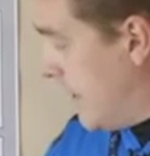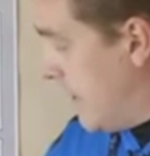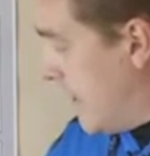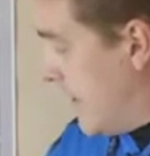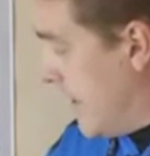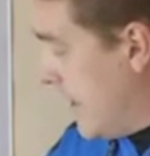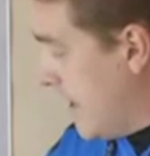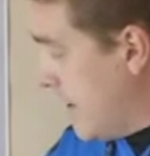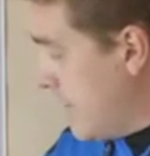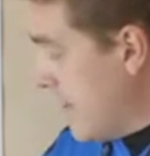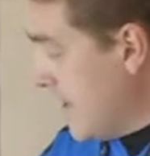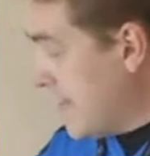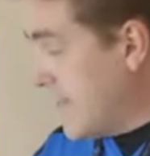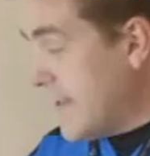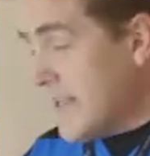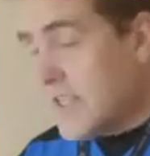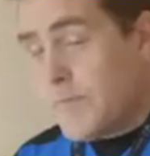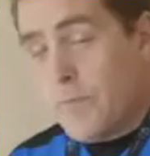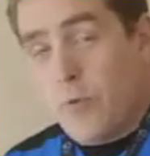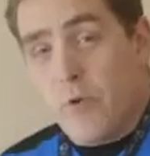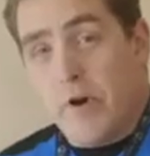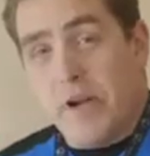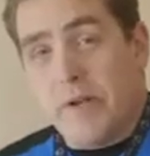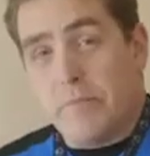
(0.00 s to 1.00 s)
At this
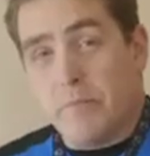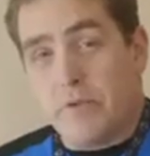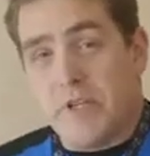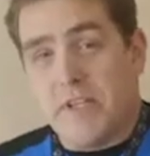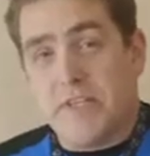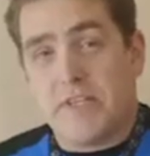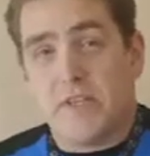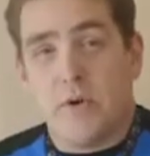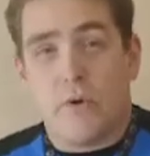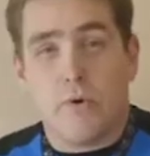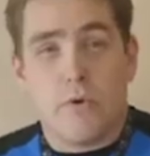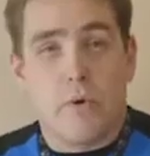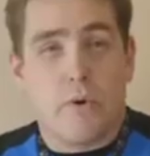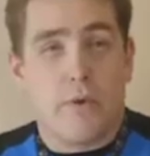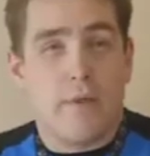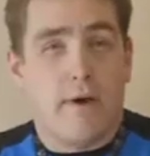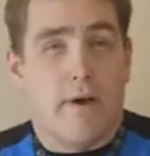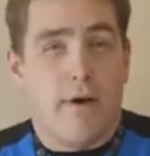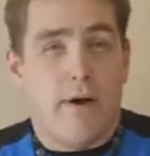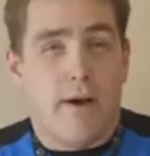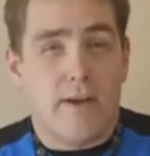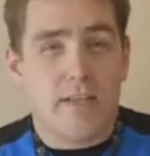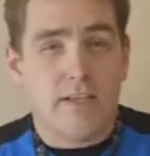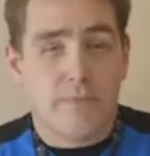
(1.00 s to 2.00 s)
point, please don't go to the
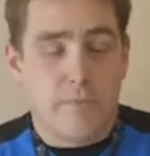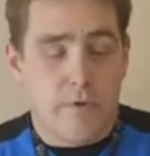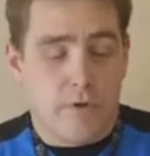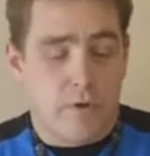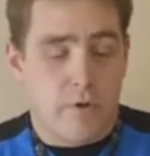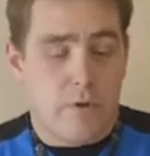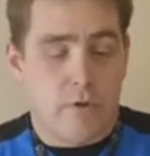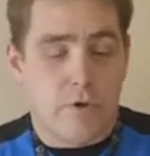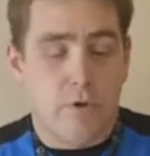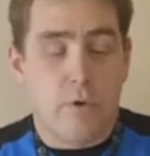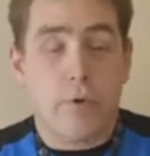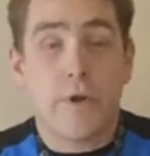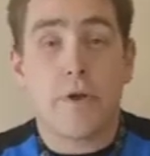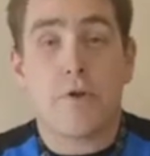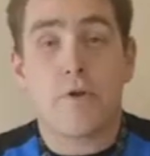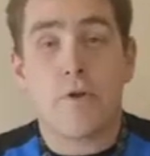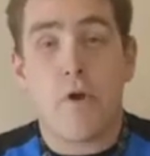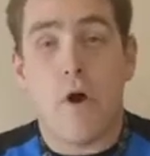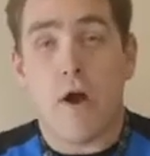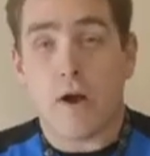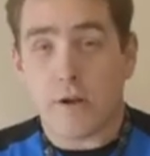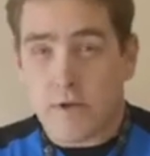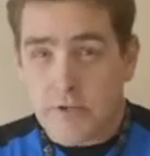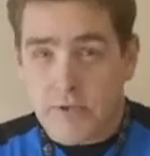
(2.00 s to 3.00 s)
hospital or go to your
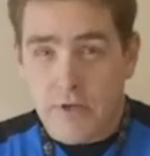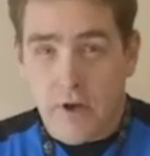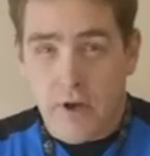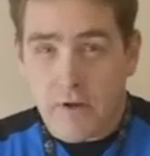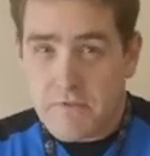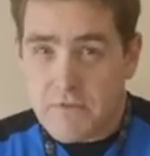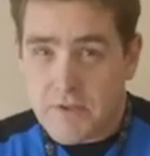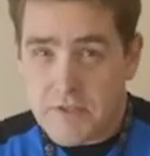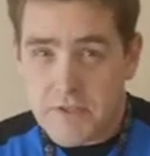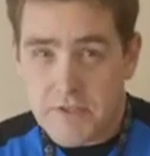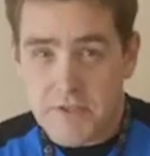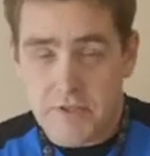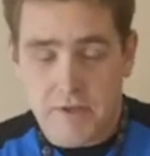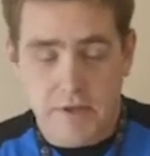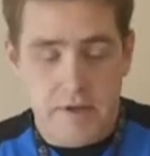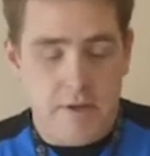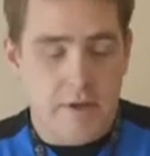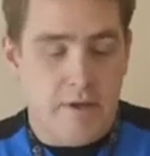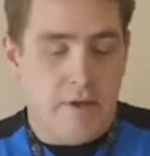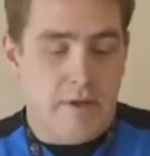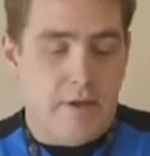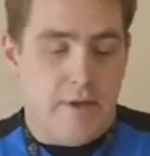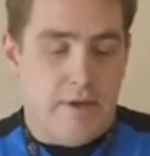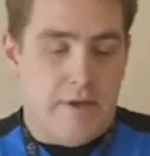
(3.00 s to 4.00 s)
doctor's office.
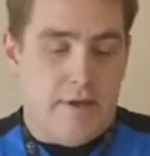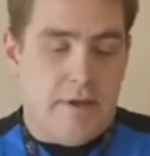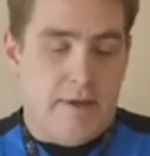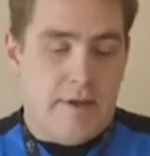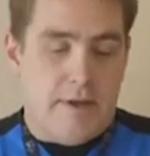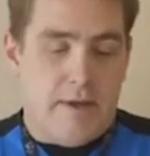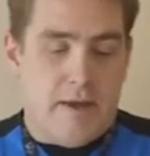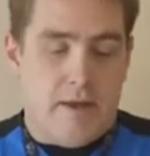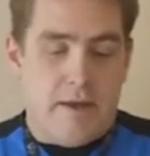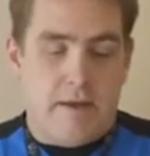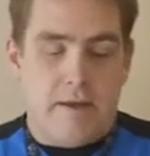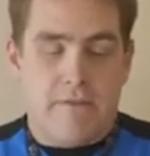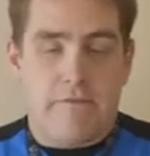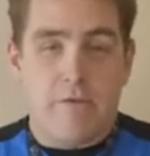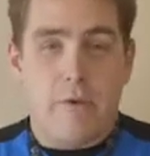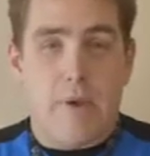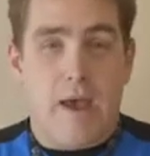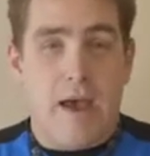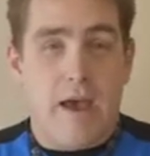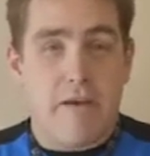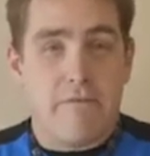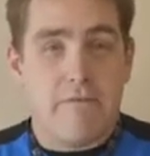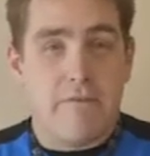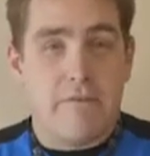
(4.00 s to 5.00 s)
If you're
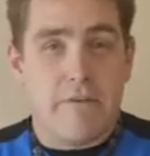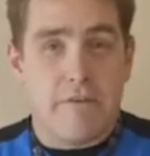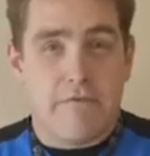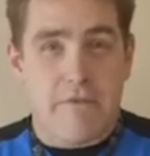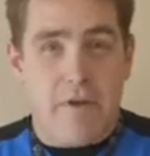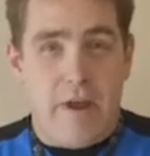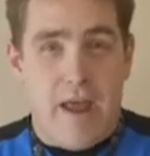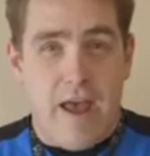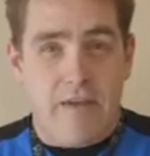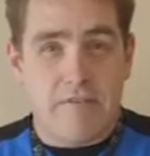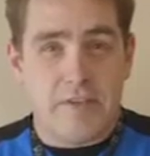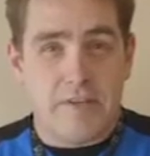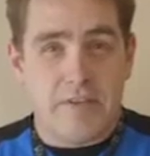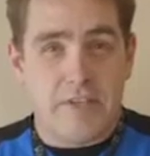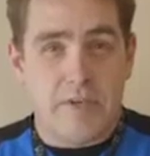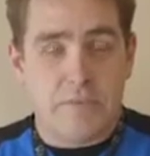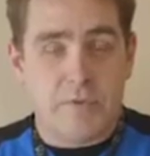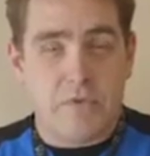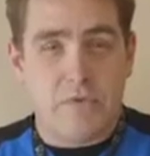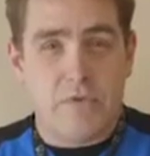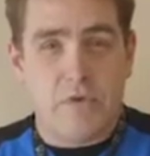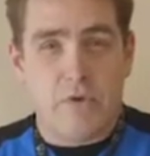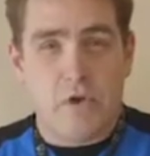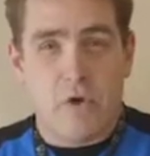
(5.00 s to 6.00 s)
having
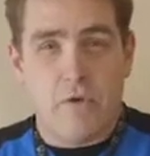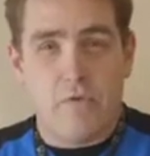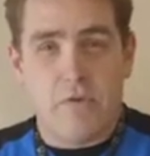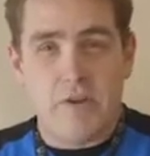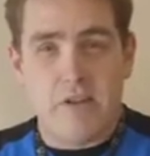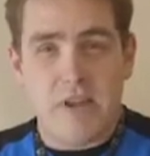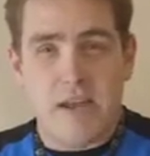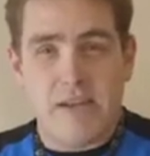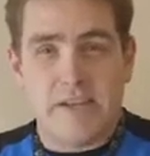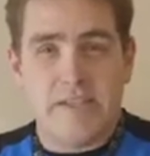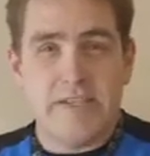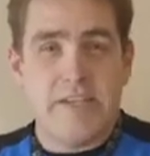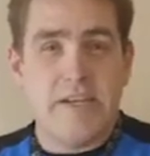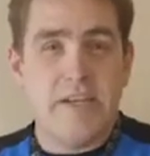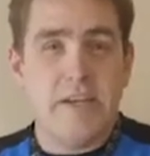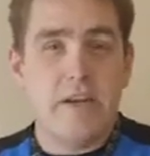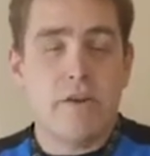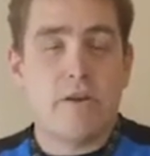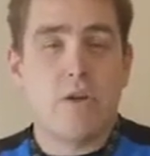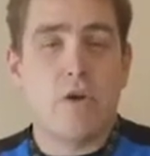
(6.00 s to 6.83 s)
symptoms of COVID-19,